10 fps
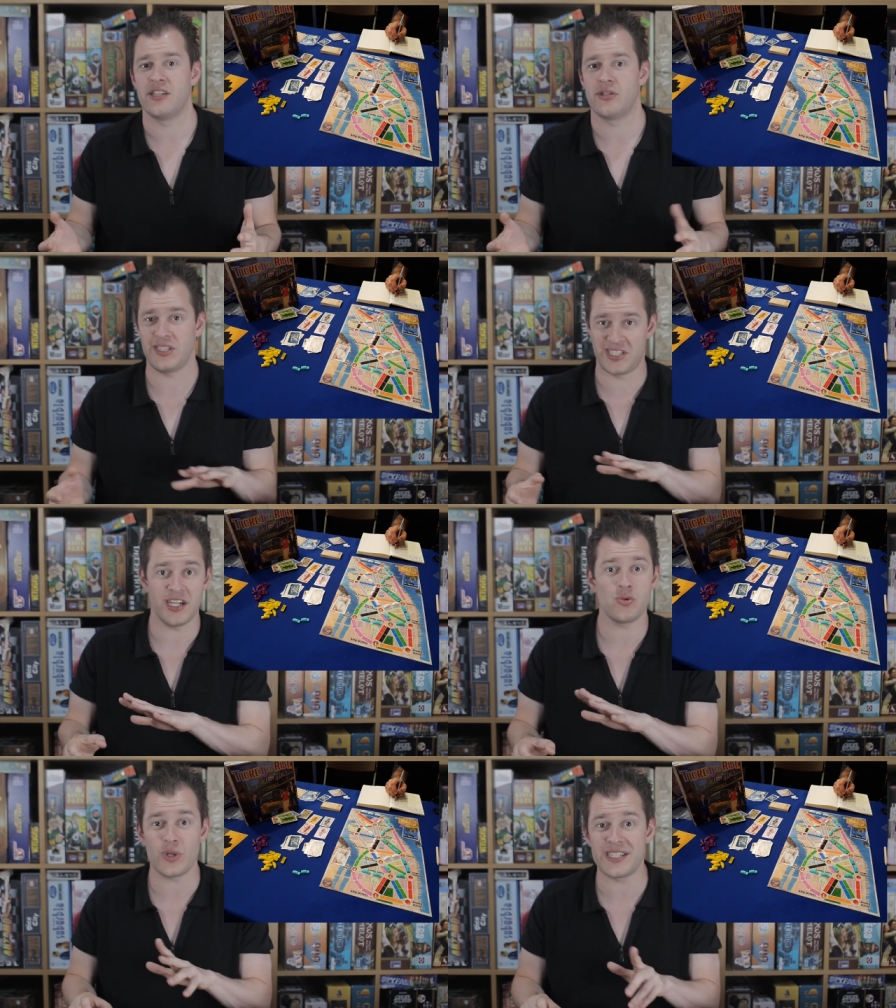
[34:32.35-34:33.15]
So it
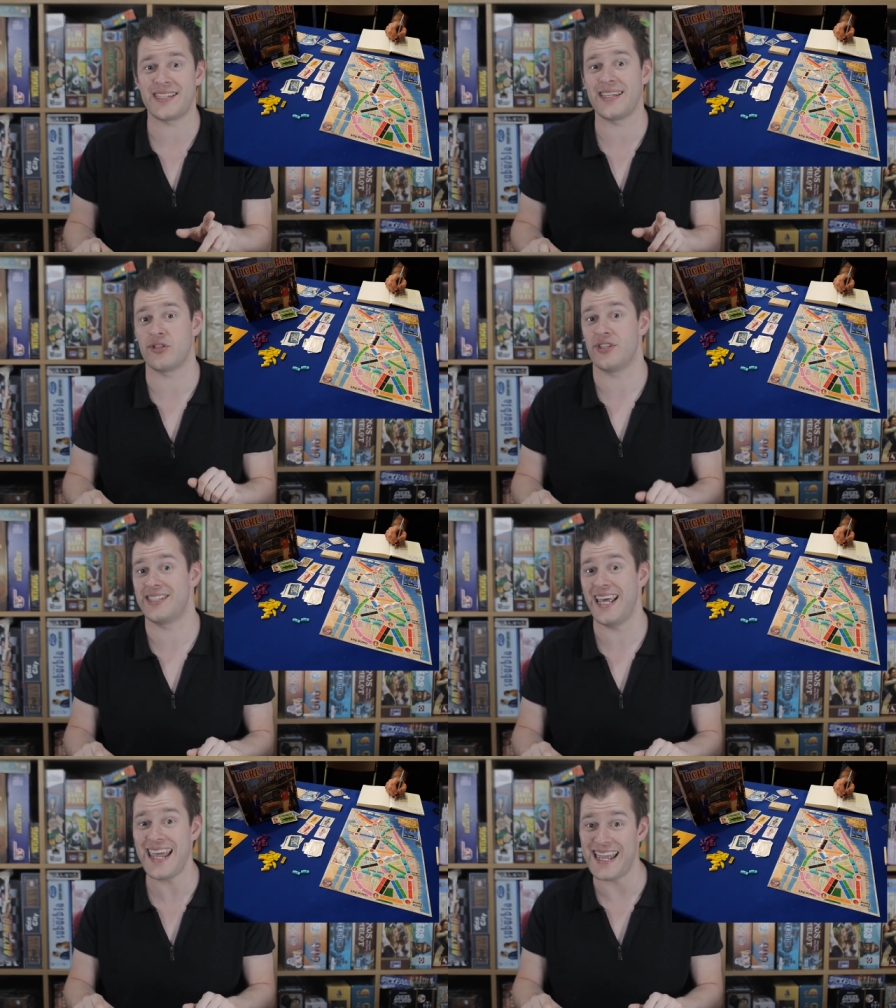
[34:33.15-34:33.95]
does what it says on the
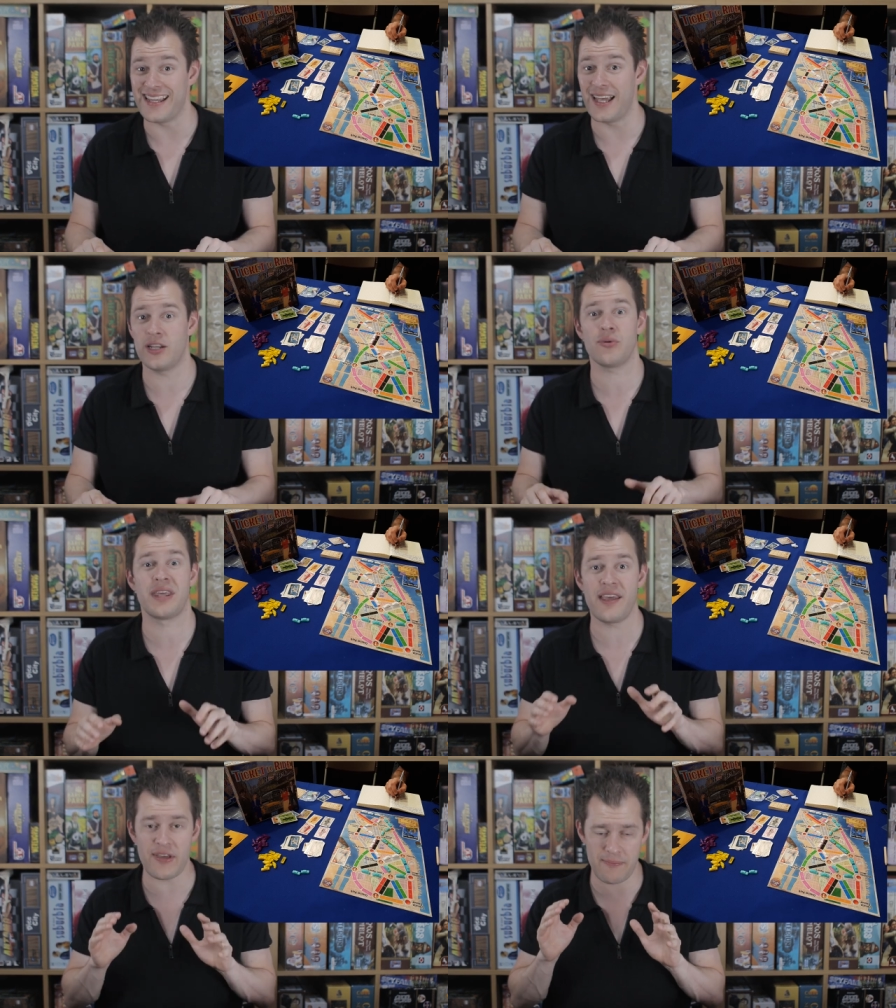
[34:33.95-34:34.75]
tin, and I'll
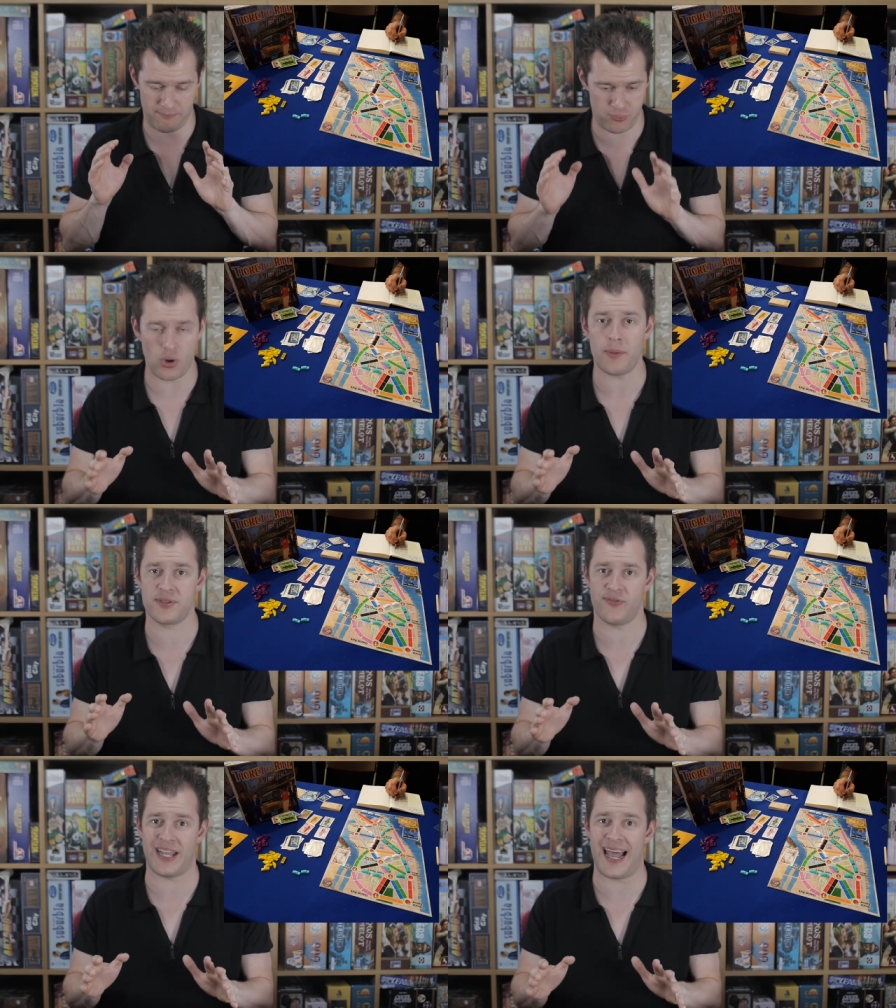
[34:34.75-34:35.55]
give it
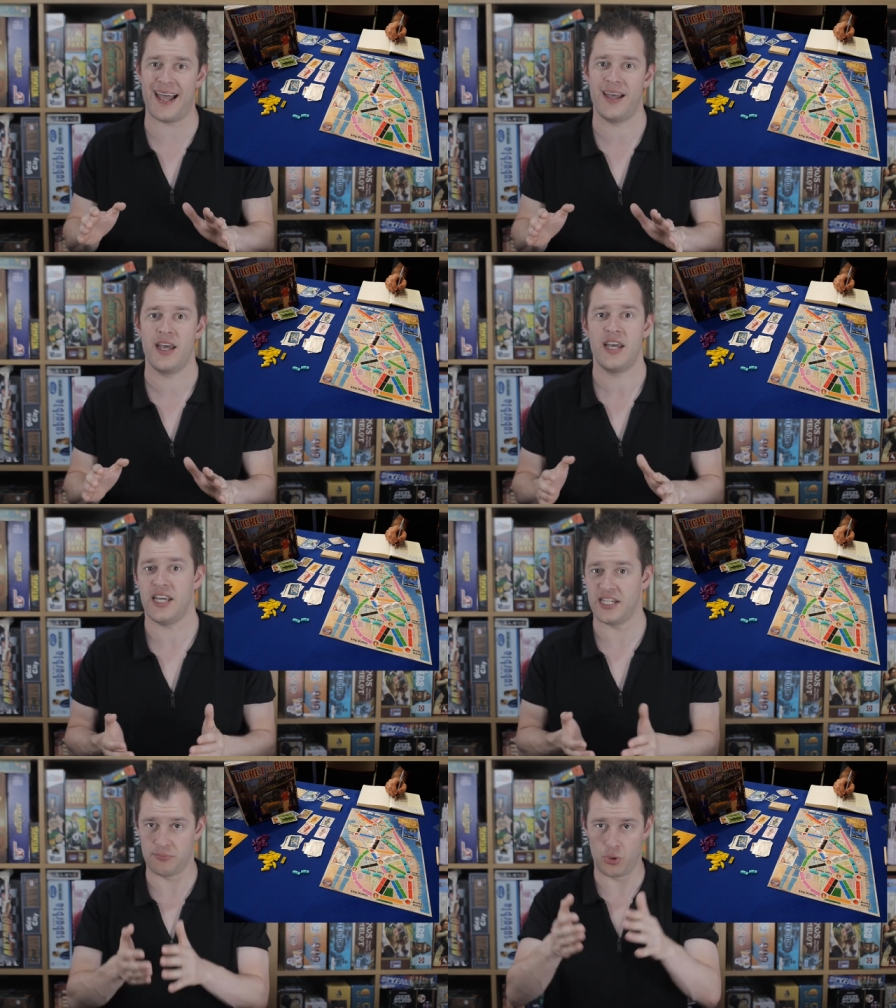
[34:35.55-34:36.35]
props for that.
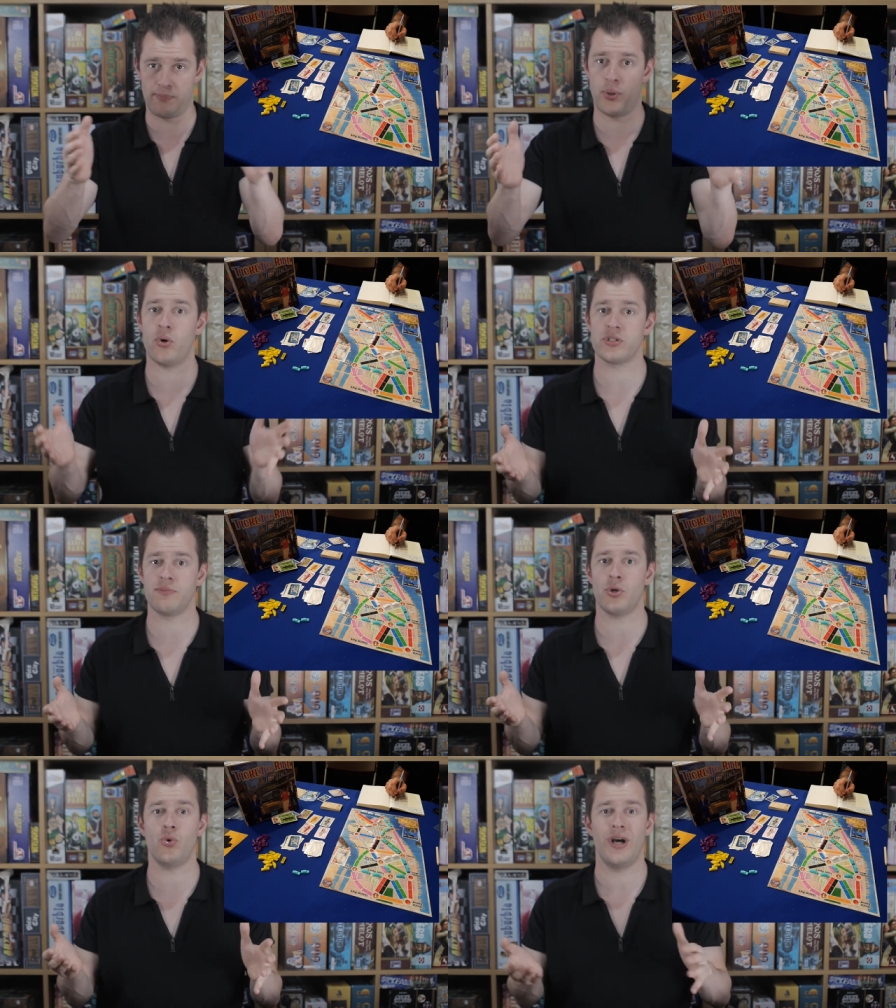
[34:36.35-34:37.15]
It's more
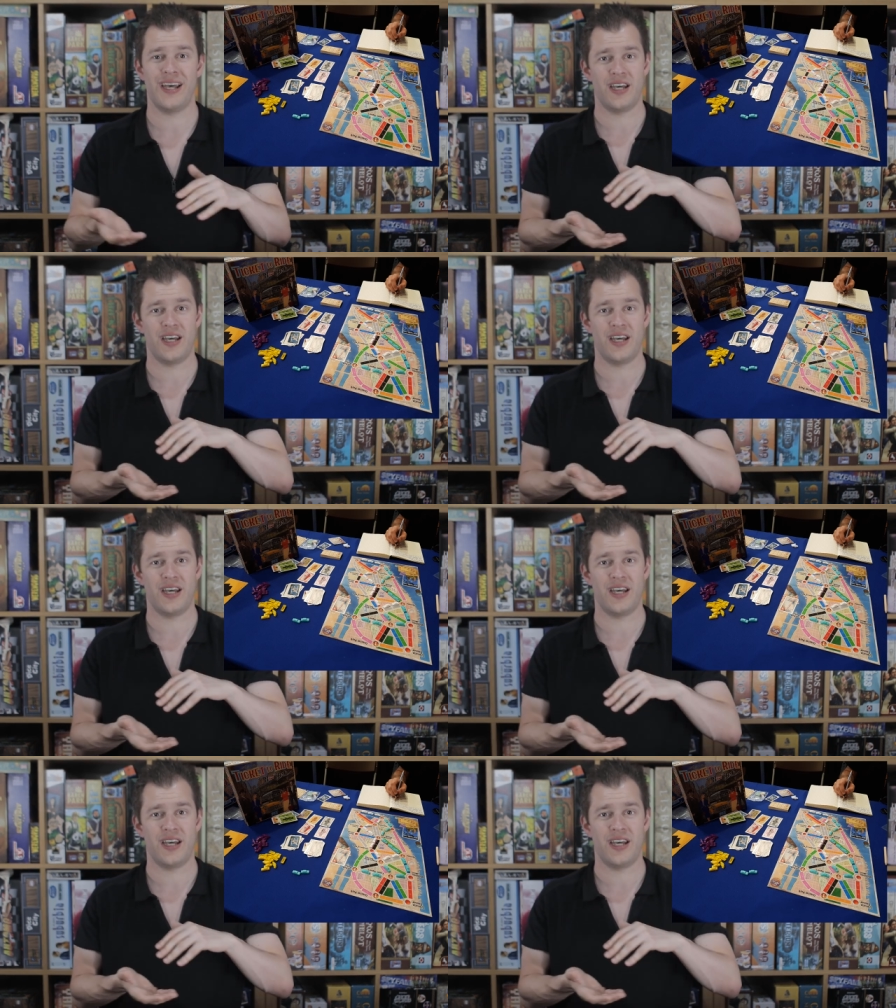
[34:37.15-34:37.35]
portable.